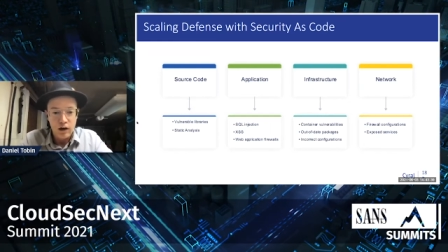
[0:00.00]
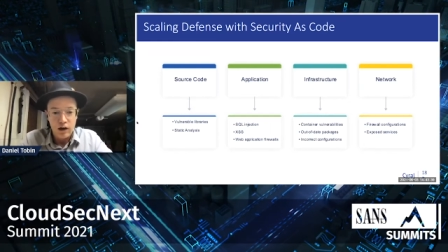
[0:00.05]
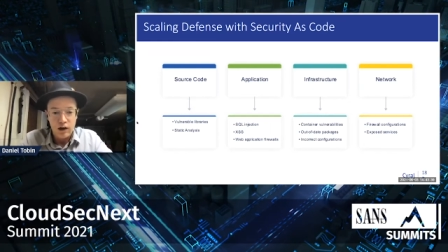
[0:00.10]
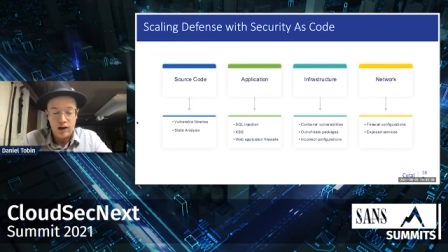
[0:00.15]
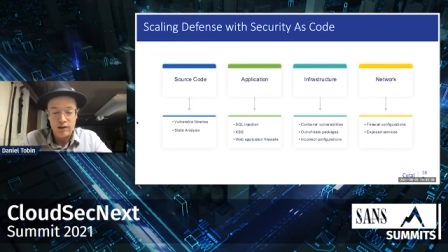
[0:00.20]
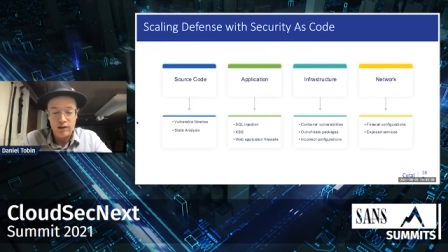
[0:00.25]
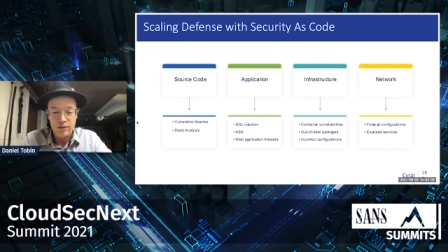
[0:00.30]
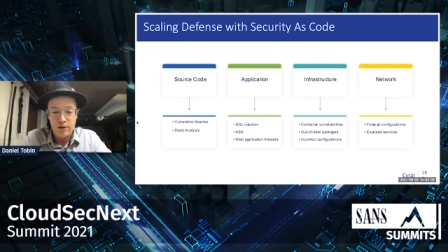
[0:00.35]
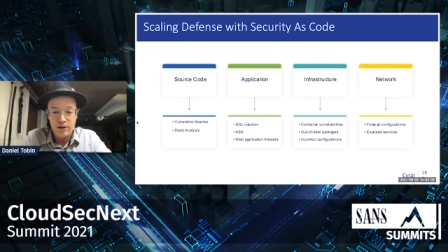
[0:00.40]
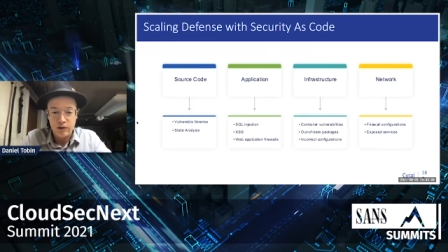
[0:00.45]

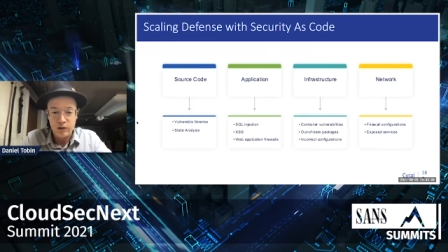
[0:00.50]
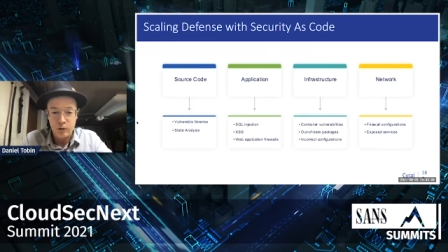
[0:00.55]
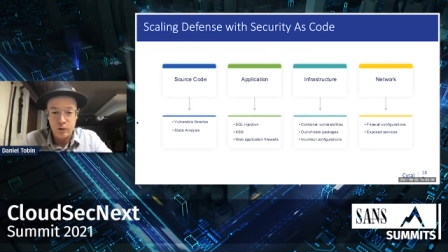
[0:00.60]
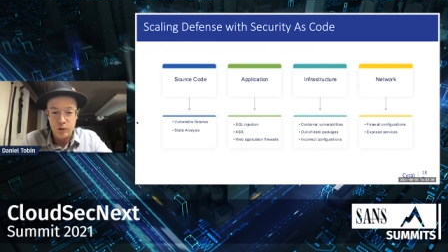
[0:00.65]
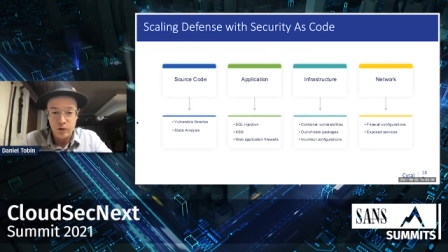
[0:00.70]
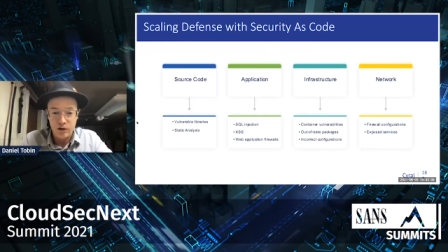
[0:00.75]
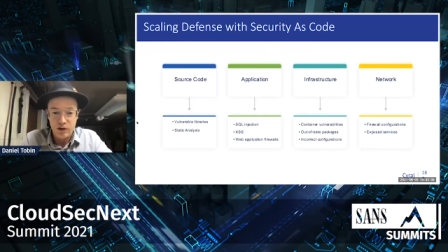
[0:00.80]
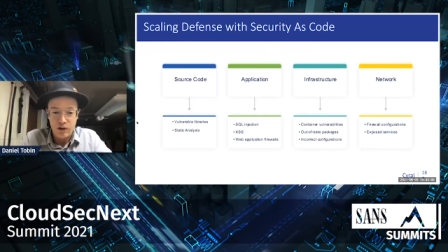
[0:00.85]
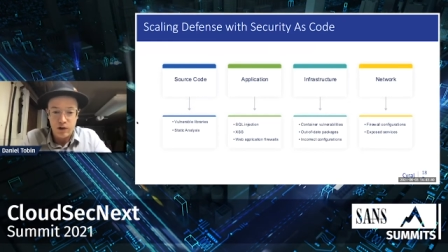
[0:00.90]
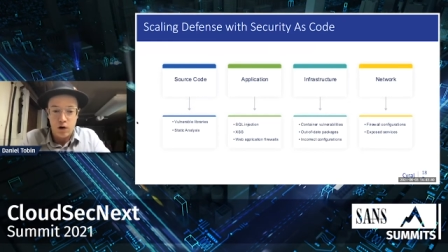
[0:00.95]
especially
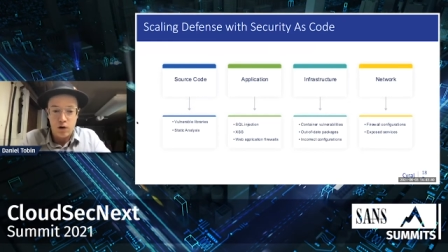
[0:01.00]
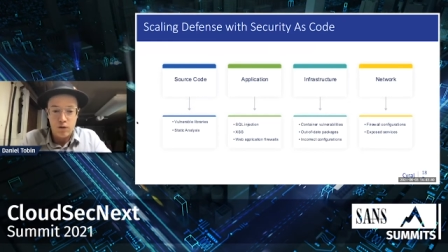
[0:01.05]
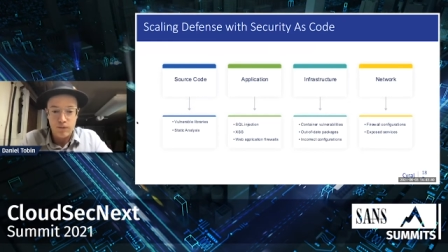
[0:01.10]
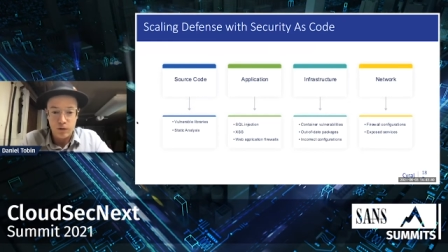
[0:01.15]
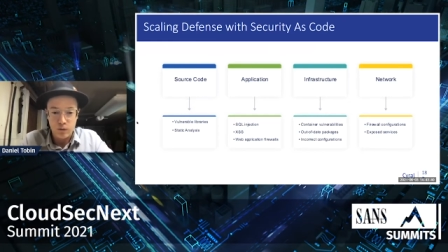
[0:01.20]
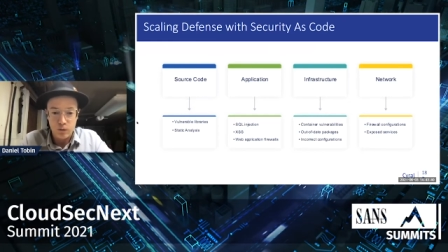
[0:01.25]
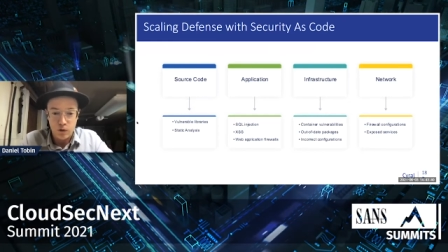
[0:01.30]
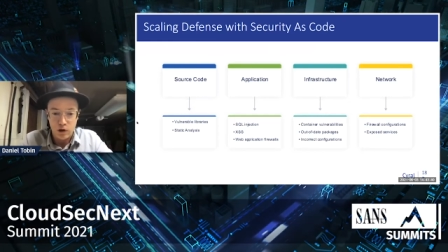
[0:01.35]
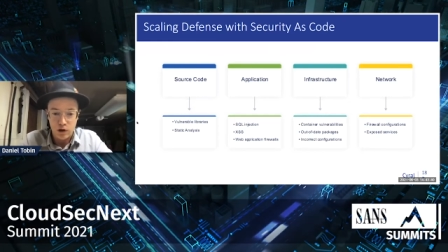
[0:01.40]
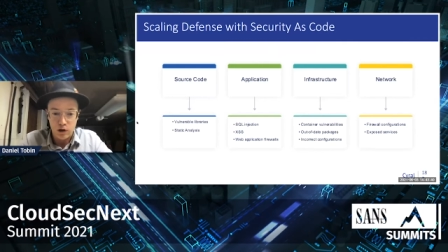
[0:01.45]
with
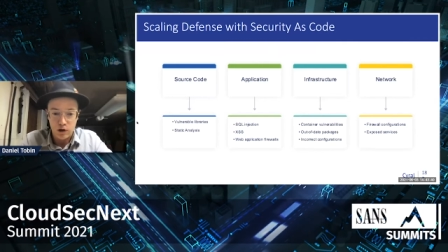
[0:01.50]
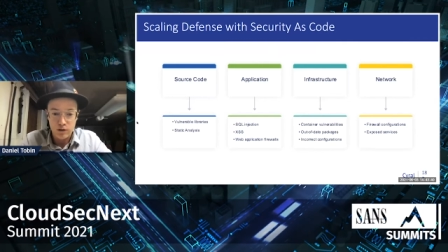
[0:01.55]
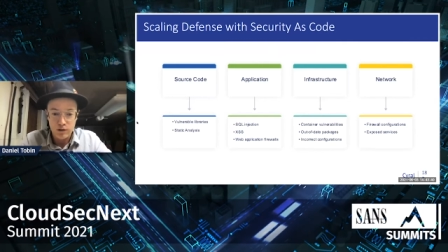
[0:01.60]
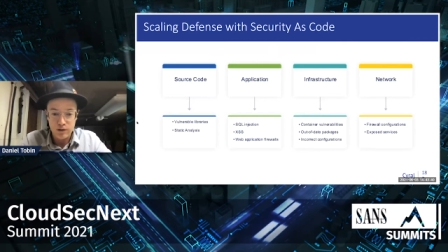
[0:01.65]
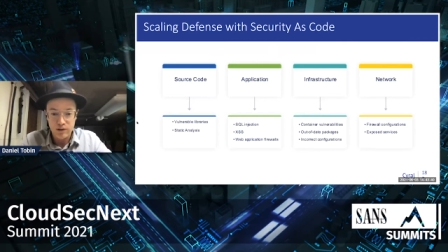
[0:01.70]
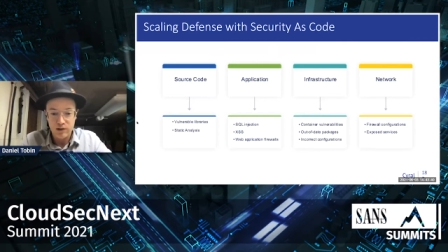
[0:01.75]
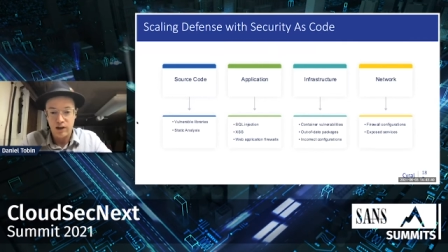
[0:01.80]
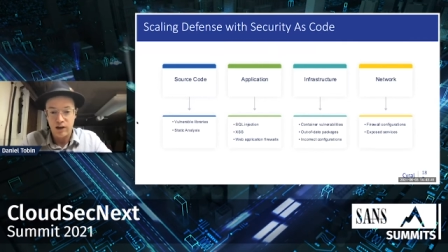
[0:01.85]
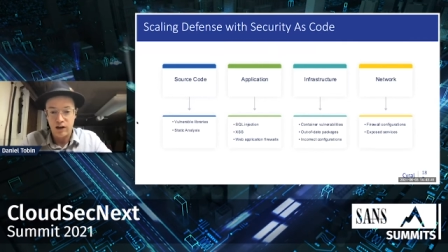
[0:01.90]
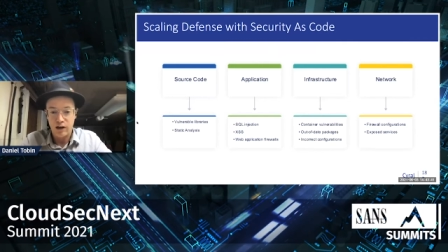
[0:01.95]

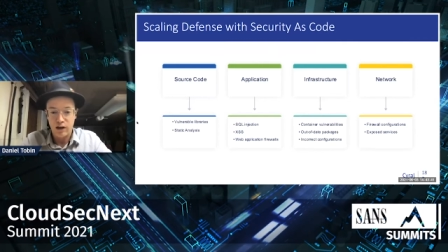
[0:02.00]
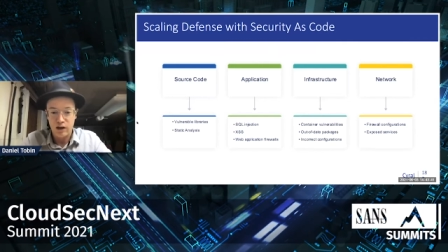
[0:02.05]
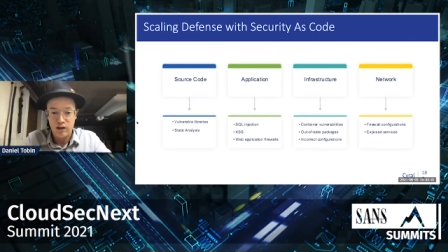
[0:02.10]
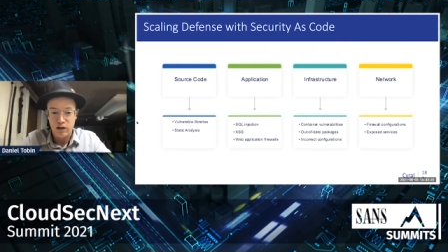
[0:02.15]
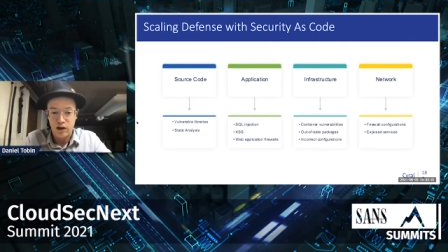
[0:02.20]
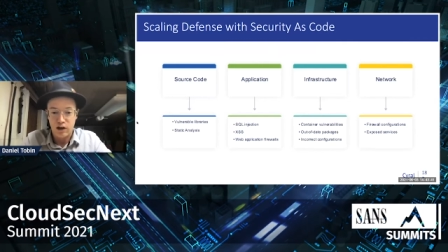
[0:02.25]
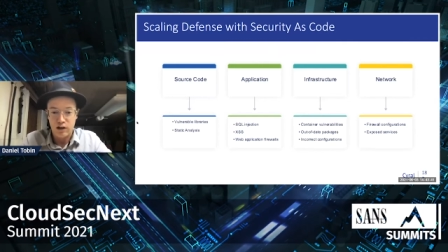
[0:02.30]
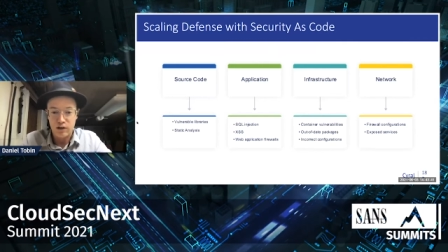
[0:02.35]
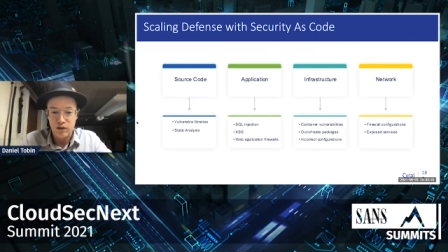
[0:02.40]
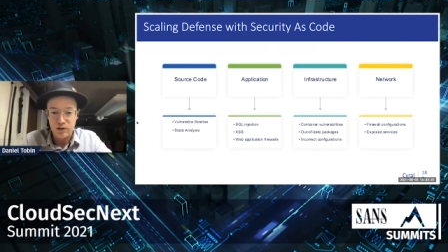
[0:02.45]
overworked and
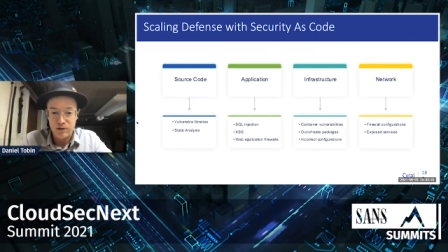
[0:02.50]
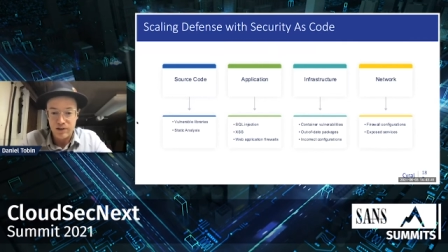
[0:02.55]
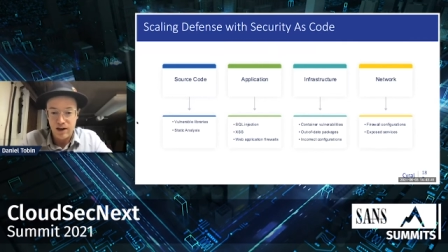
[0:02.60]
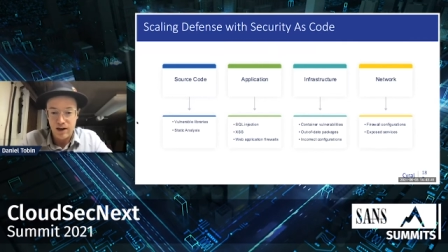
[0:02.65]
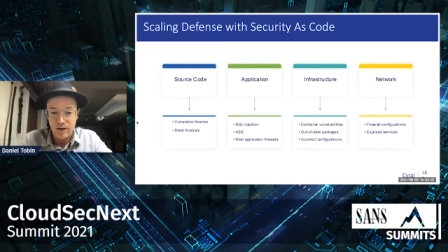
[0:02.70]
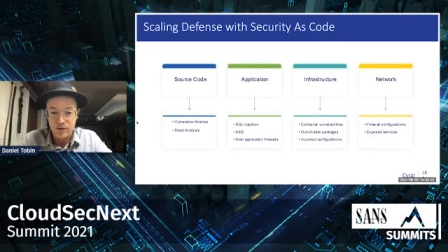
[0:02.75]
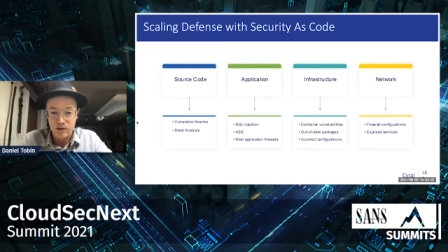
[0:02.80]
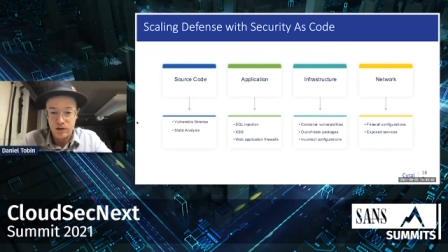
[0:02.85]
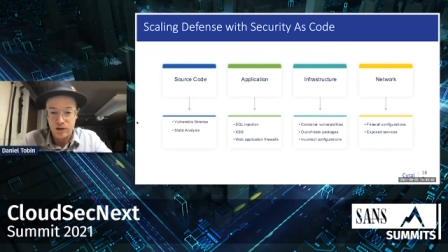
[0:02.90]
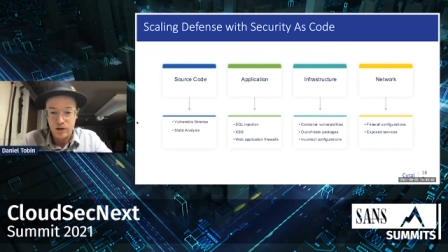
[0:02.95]

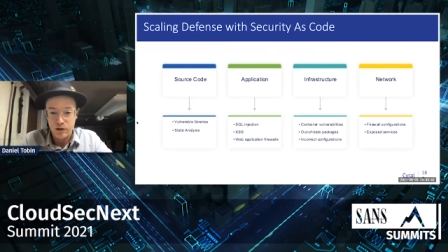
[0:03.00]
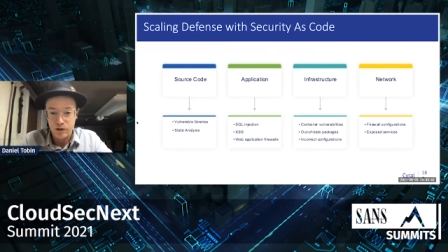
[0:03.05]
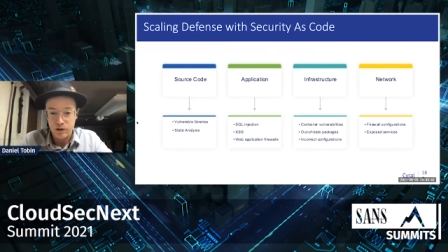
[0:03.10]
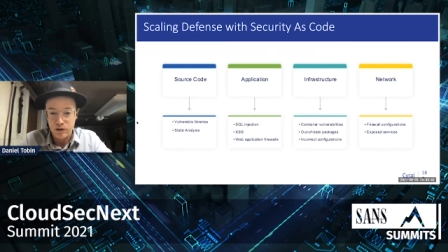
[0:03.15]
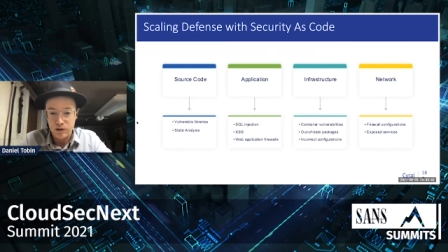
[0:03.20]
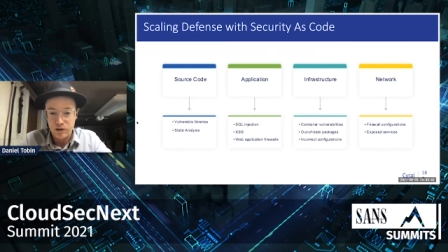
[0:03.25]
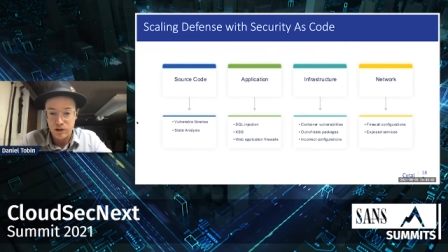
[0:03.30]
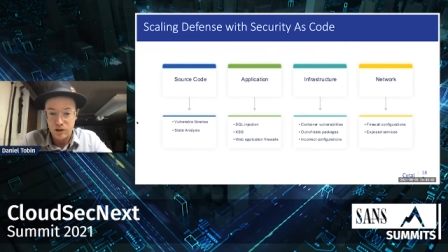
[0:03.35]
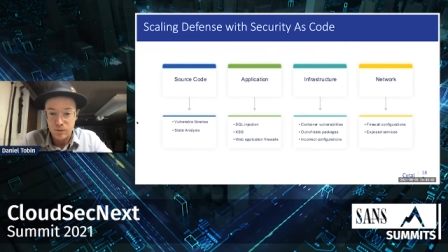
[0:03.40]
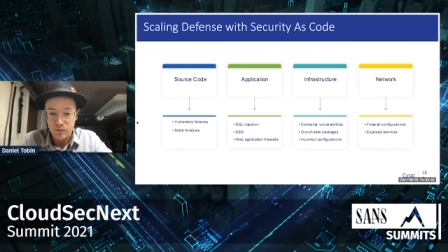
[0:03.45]
understaffed security
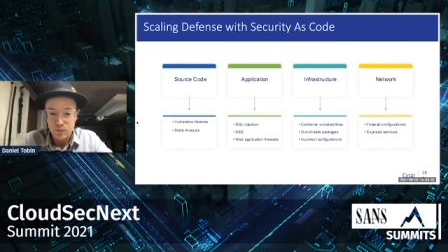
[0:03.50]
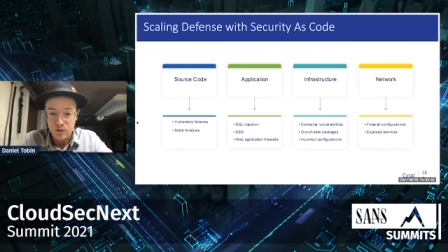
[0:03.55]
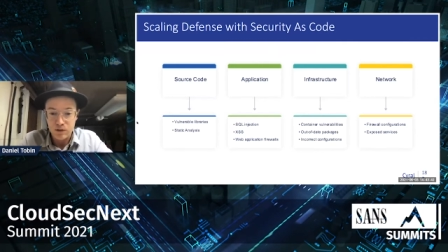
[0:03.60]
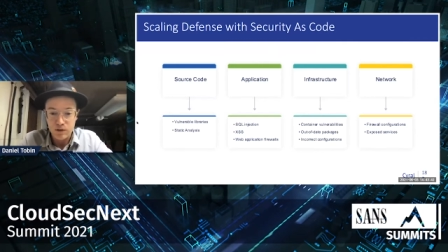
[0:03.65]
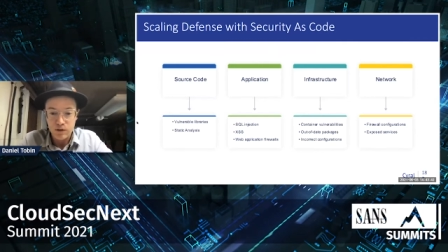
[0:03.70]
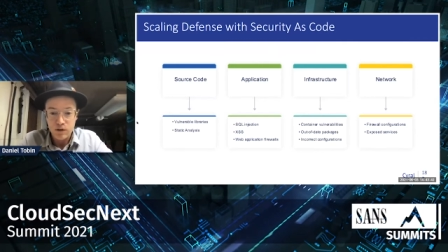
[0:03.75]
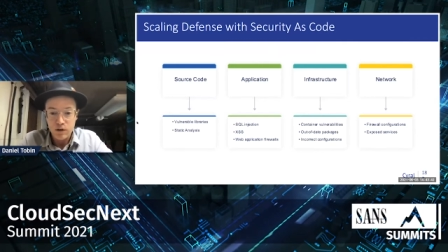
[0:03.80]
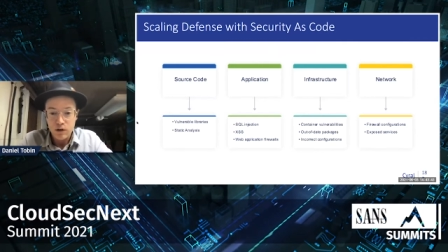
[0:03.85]
teams.